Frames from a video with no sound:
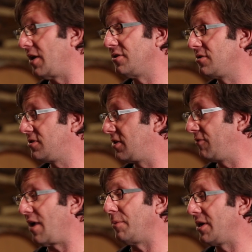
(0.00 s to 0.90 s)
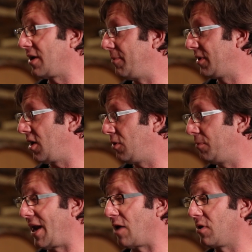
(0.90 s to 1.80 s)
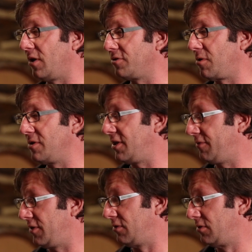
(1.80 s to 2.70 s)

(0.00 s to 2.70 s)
Friends and family come and go, but alcohol is always here for